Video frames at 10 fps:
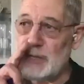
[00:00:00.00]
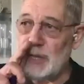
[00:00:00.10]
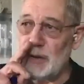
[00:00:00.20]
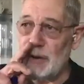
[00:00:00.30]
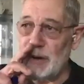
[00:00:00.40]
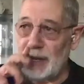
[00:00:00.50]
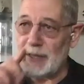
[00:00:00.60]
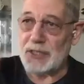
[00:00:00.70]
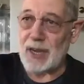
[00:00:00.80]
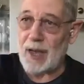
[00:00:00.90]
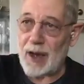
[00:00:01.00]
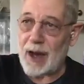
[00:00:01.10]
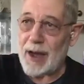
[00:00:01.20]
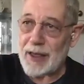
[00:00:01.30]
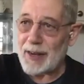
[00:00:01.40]
the audience:
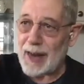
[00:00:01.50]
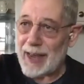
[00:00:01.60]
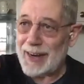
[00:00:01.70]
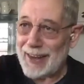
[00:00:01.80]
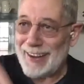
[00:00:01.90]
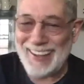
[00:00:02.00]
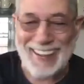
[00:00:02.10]
hire the lady.